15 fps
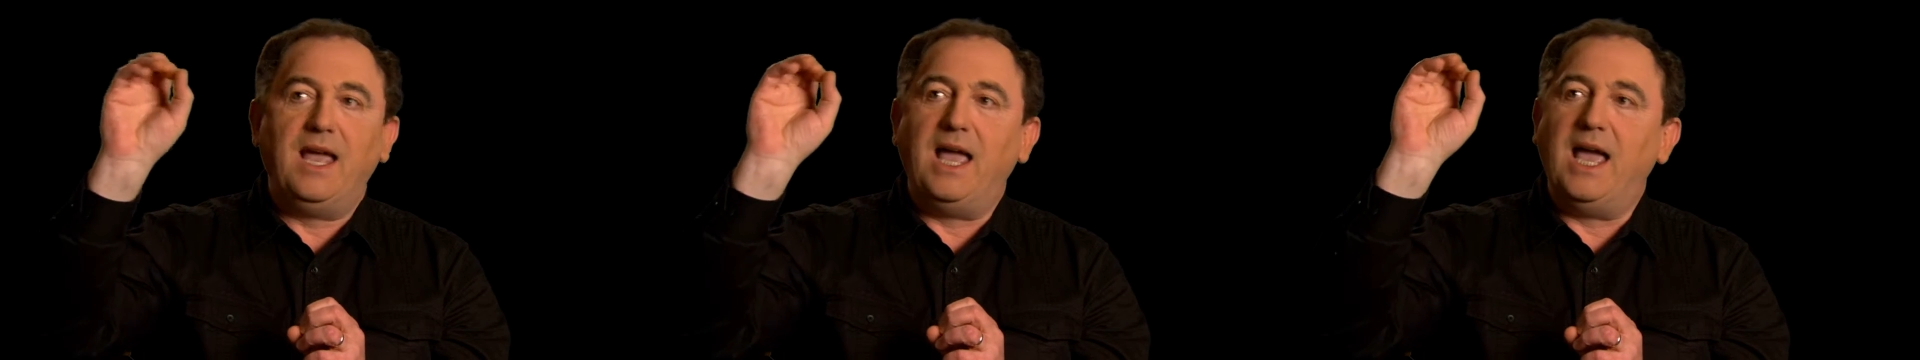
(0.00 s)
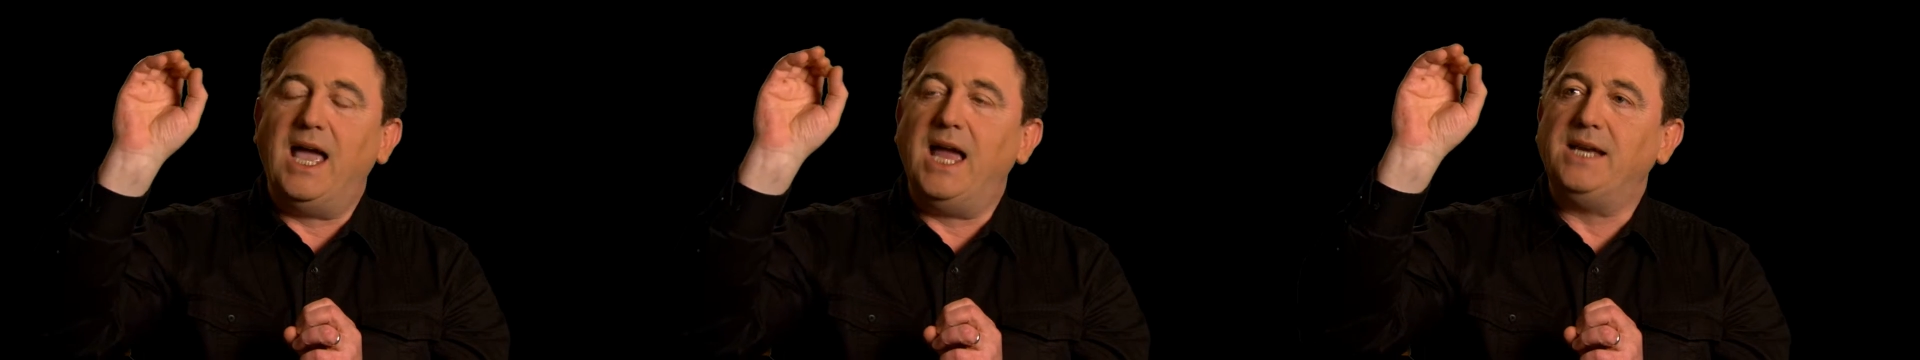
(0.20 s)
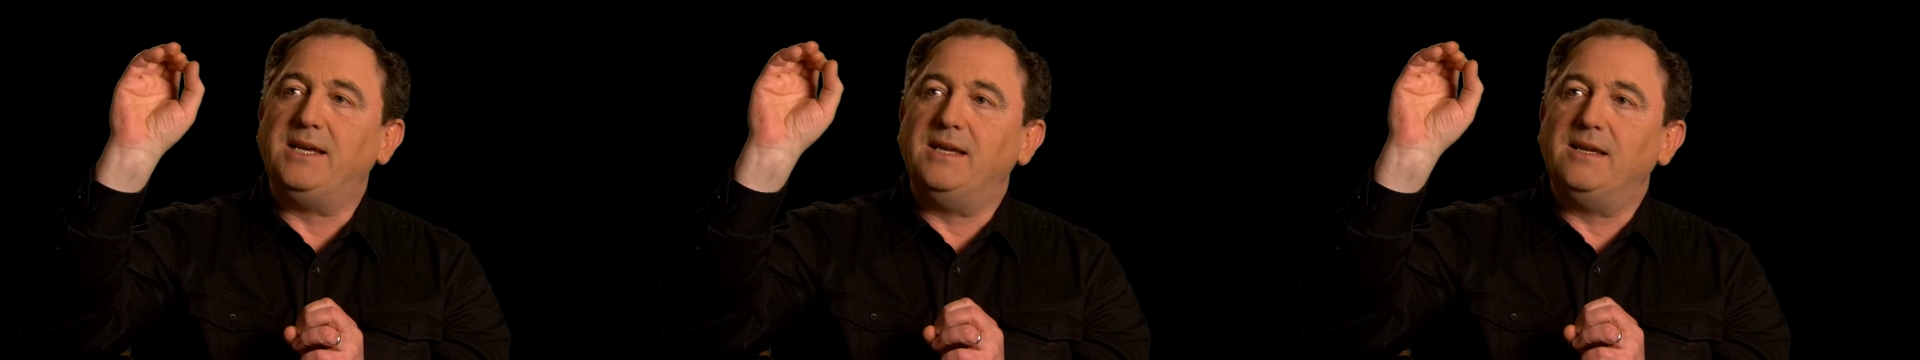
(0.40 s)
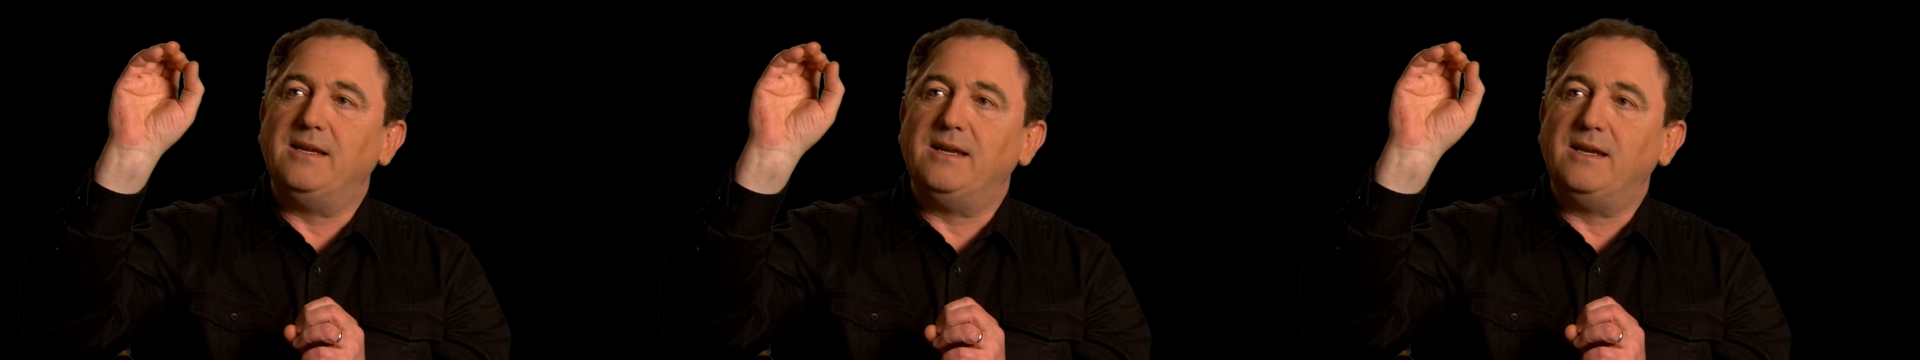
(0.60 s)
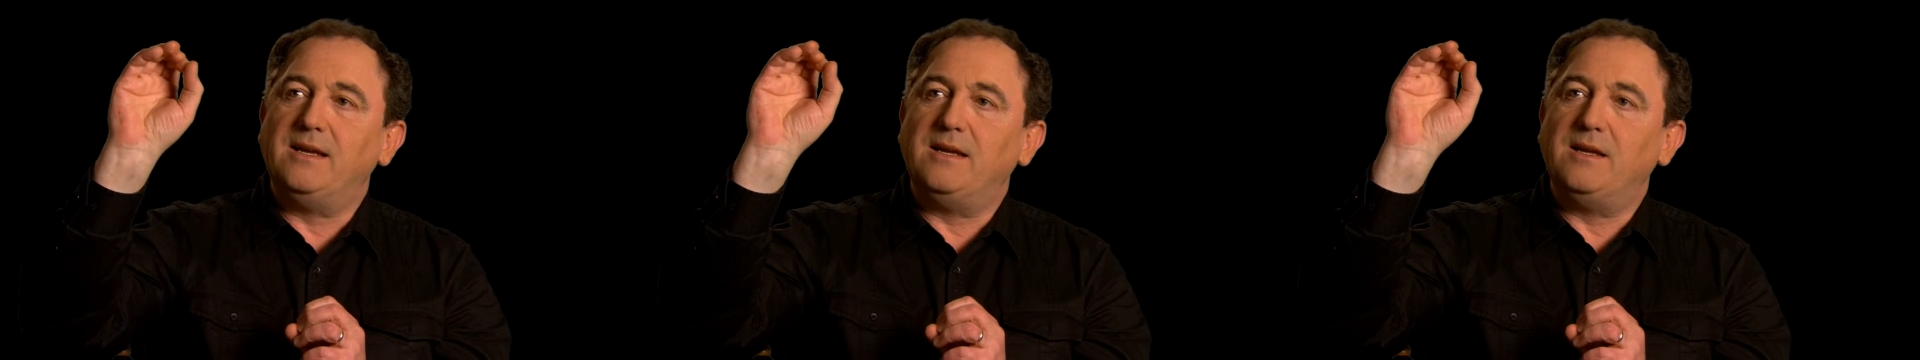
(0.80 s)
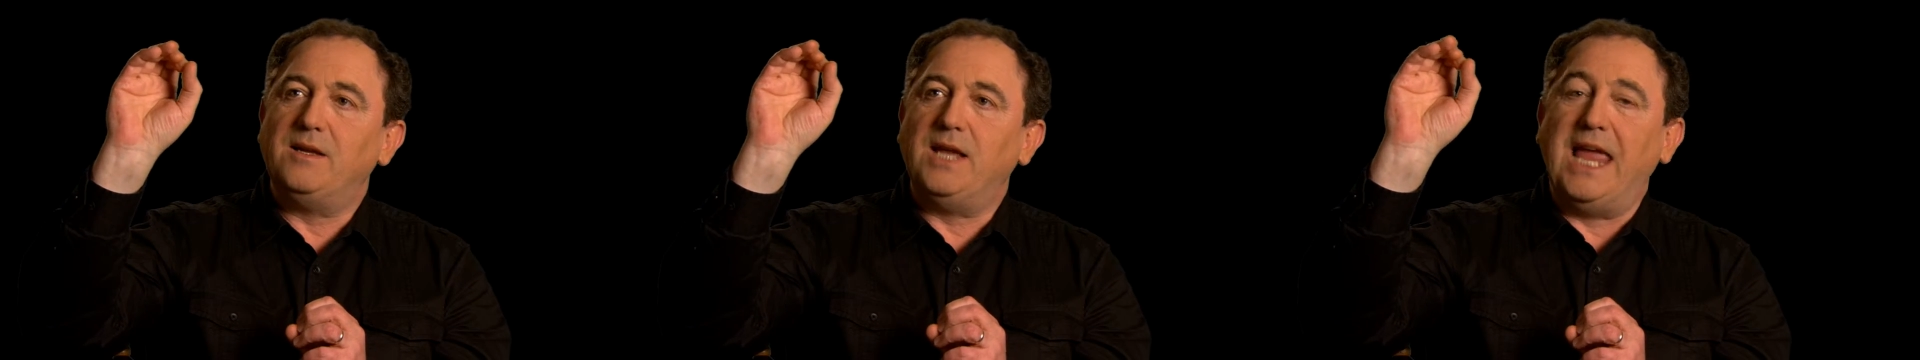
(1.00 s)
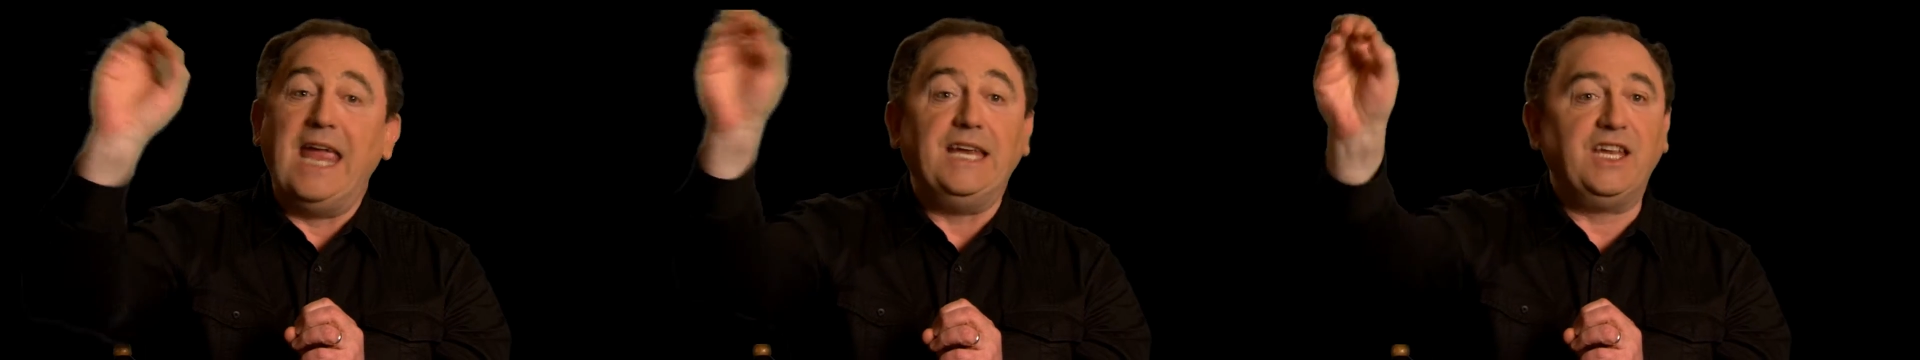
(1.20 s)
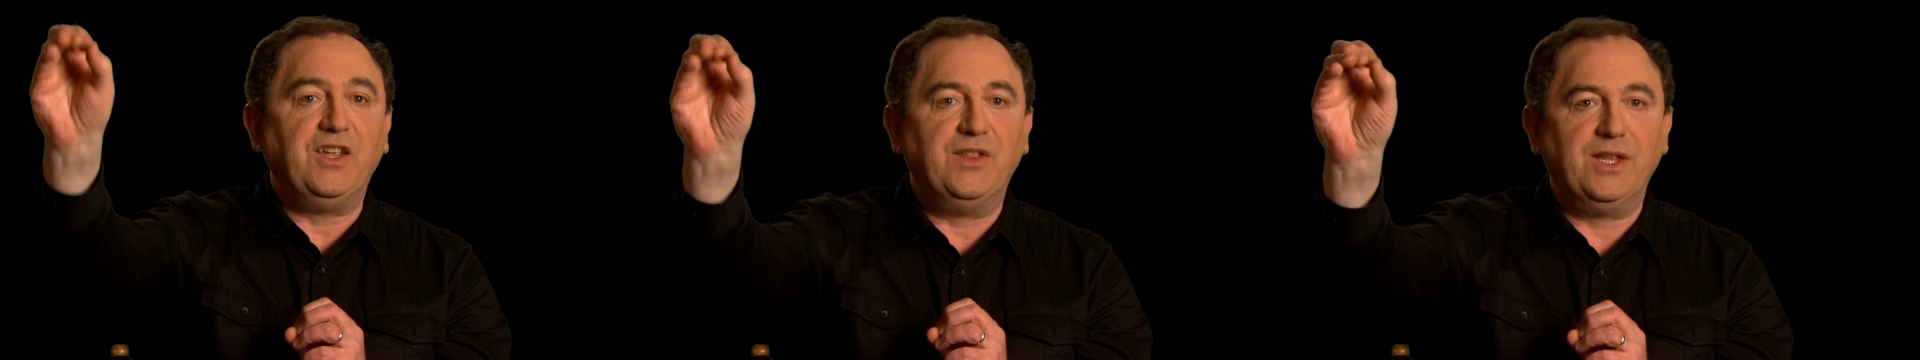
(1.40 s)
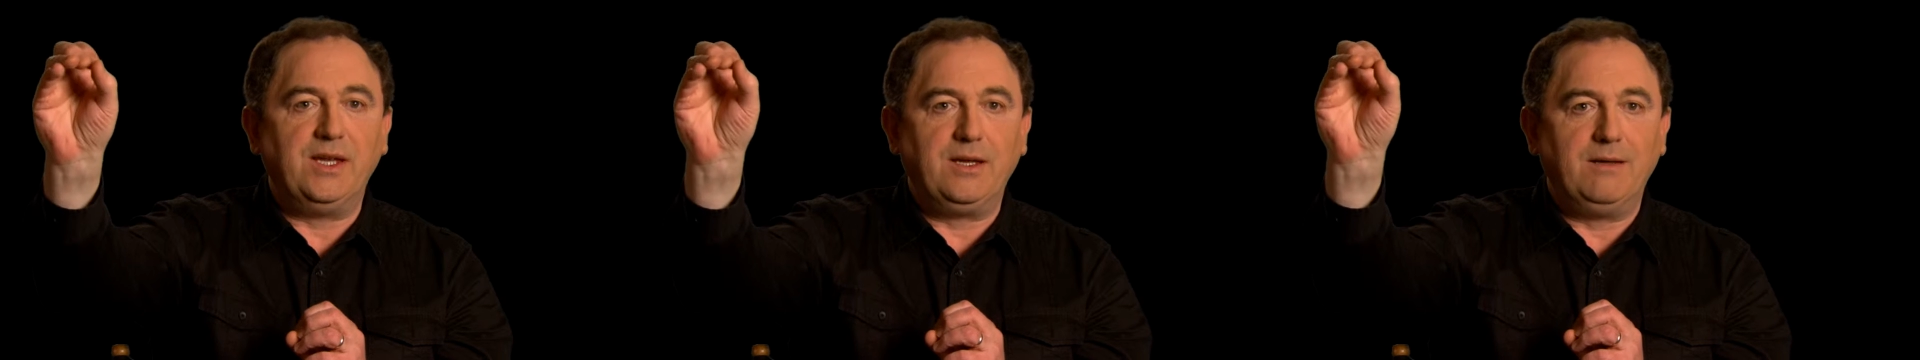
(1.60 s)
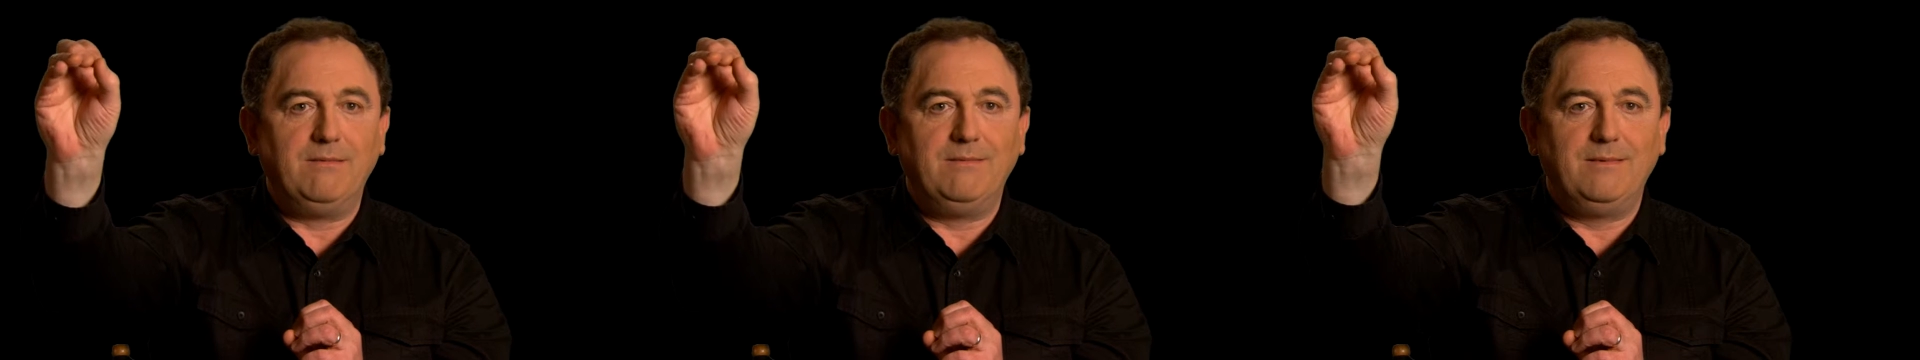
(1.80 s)
at
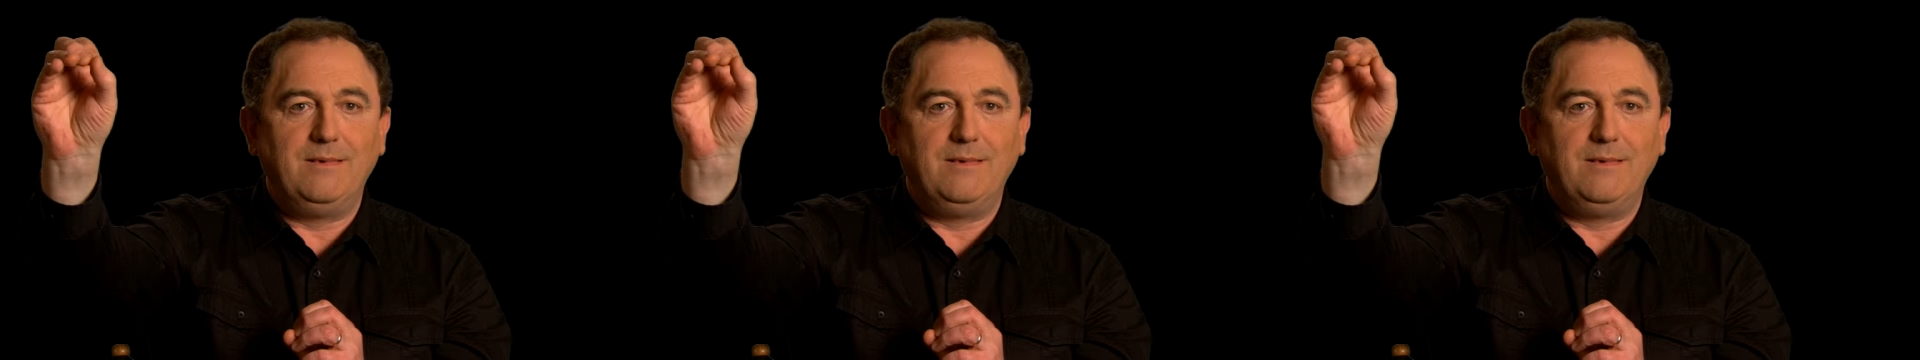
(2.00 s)
anything,